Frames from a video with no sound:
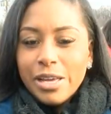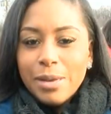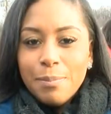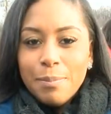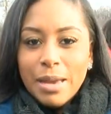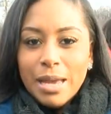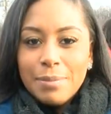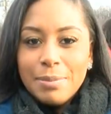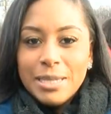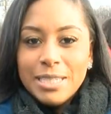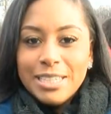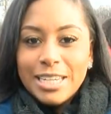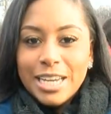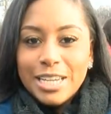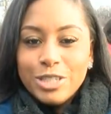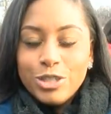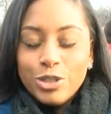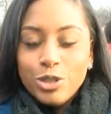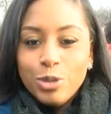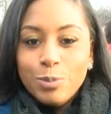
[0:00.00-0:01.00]
it may be day
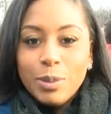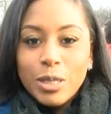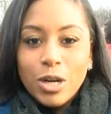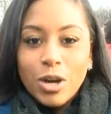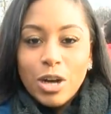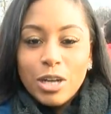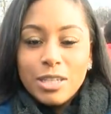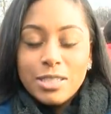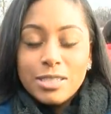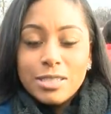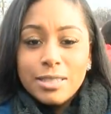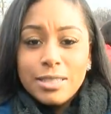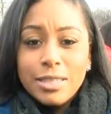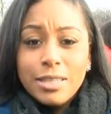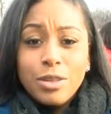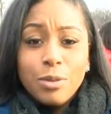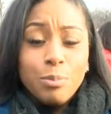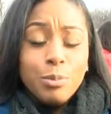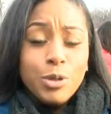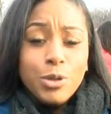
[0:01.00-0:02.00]
two, but honestly,
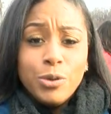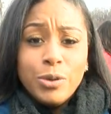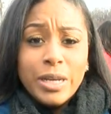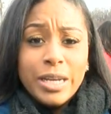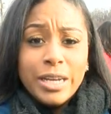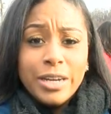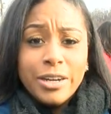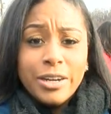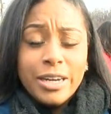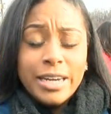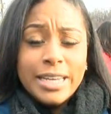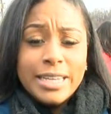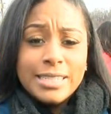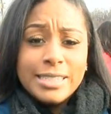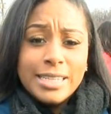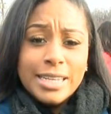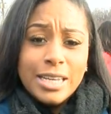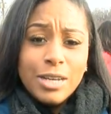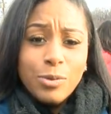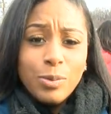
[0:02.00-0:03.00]
the mood here is
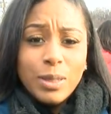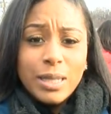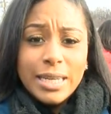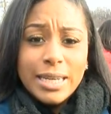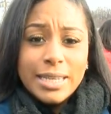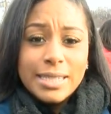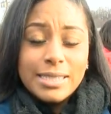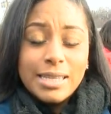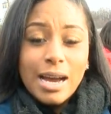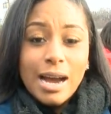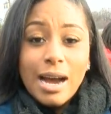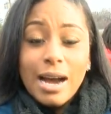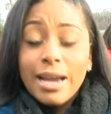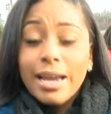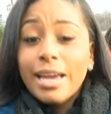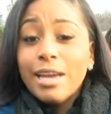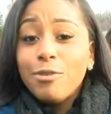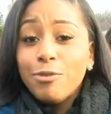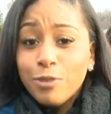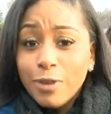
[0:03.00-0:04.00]
equally as high,
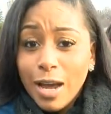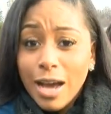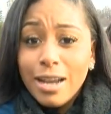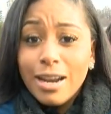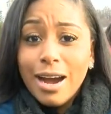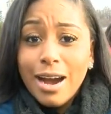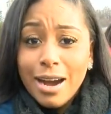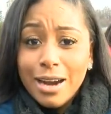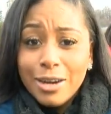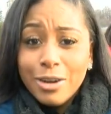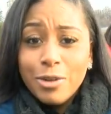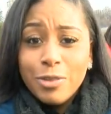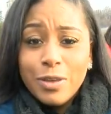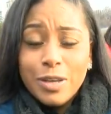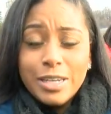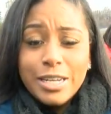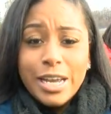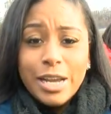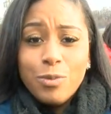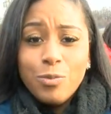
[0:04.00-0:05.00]
if not higher
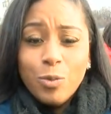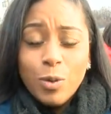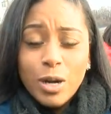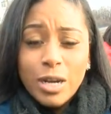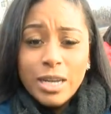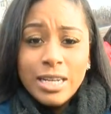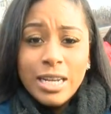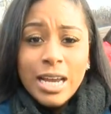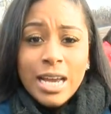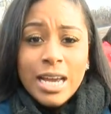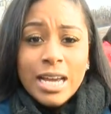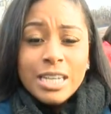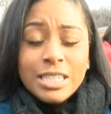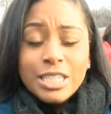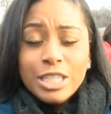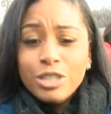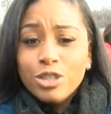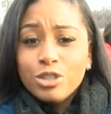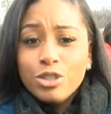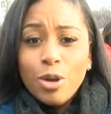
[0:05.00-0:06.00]
than day one.
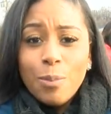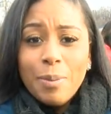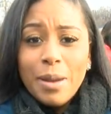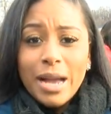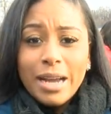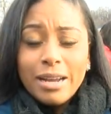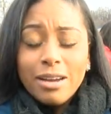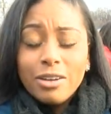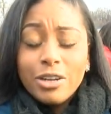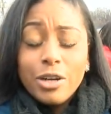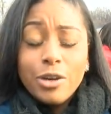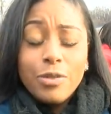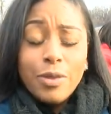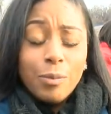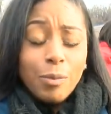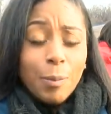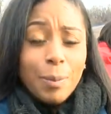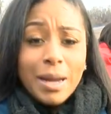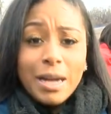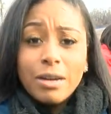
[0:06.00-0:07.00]
Teachers are back out here. They
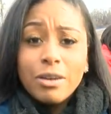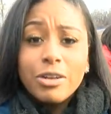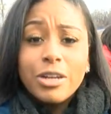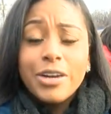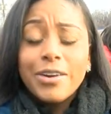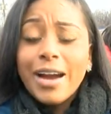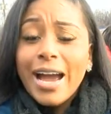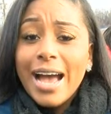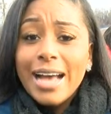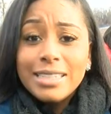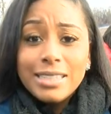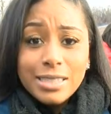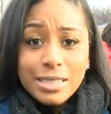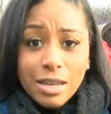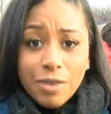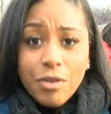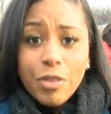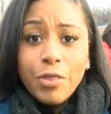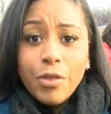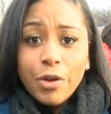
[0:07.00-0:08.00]
were back out here at
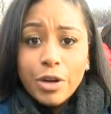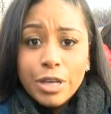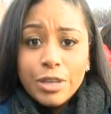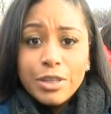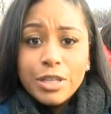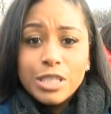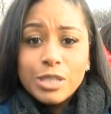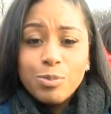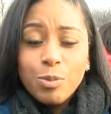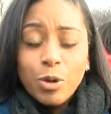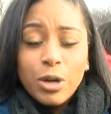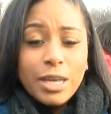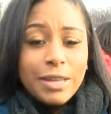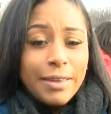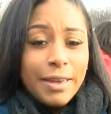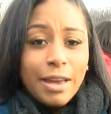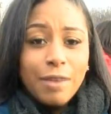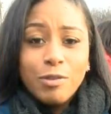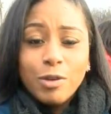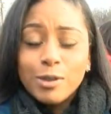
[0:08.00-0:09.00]
7.30 this morning.
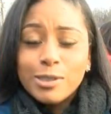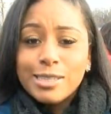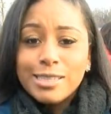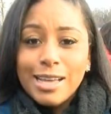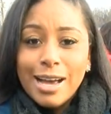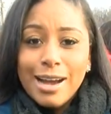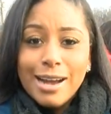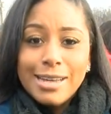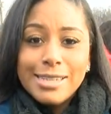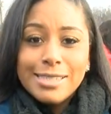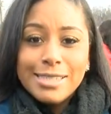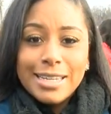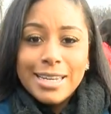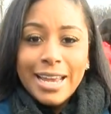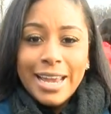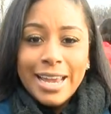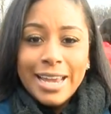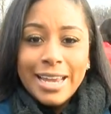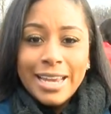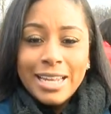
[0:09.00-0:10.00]
They have their signs in
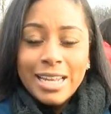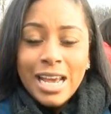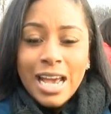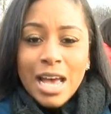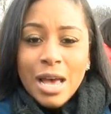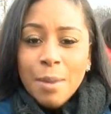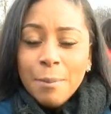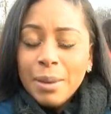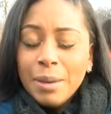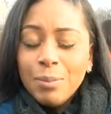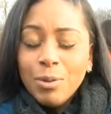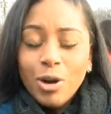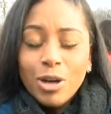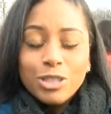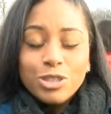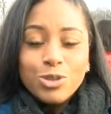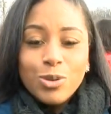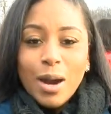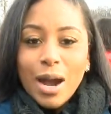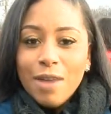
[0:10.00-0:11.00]
hand. People are
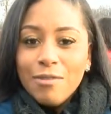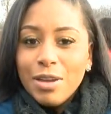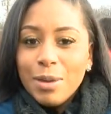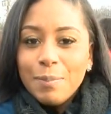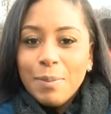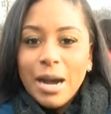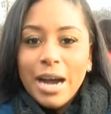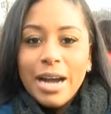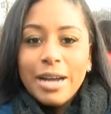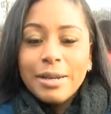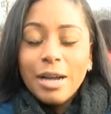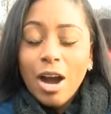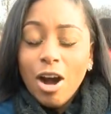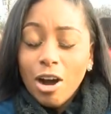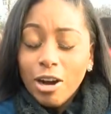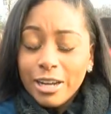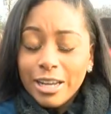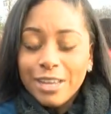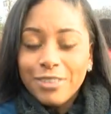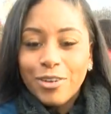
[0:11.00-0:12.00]
driving by,
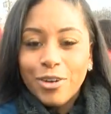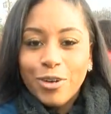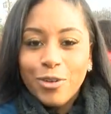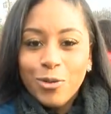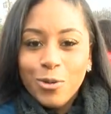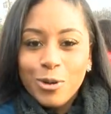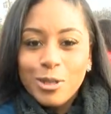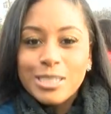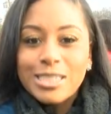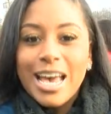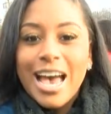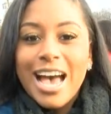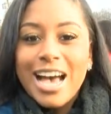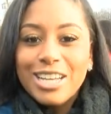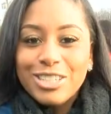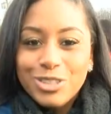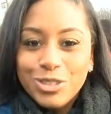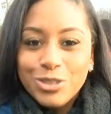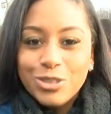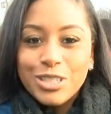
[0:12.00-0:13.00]
honking their horns,
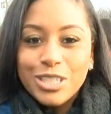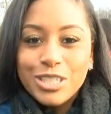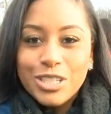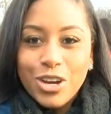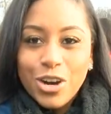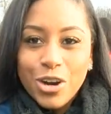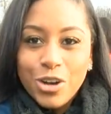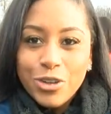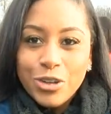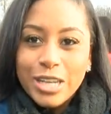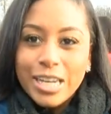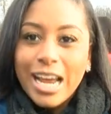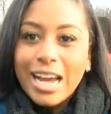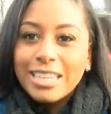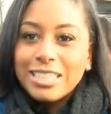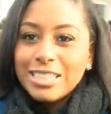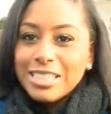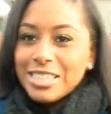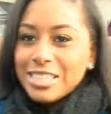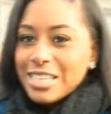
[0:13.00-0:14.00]
as you just heard. You can
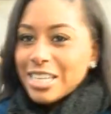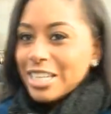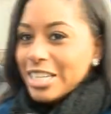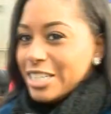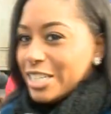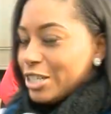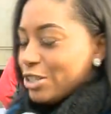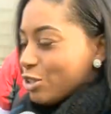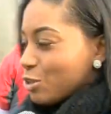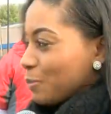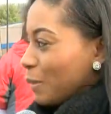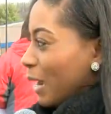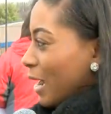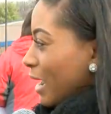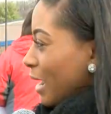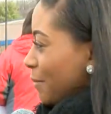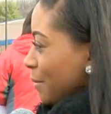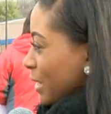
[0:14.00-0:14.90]
actually see the teachers behind